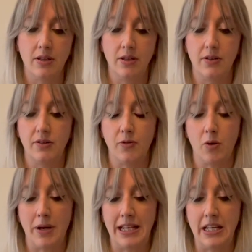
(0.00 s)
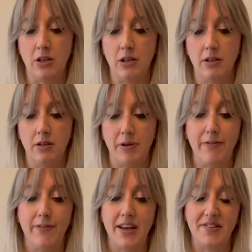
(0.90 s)
So I've got my
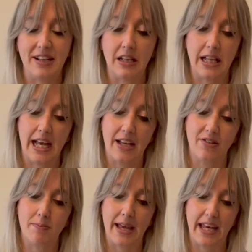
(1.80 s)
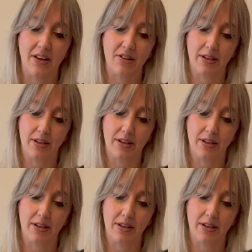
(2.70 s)
first little handmade,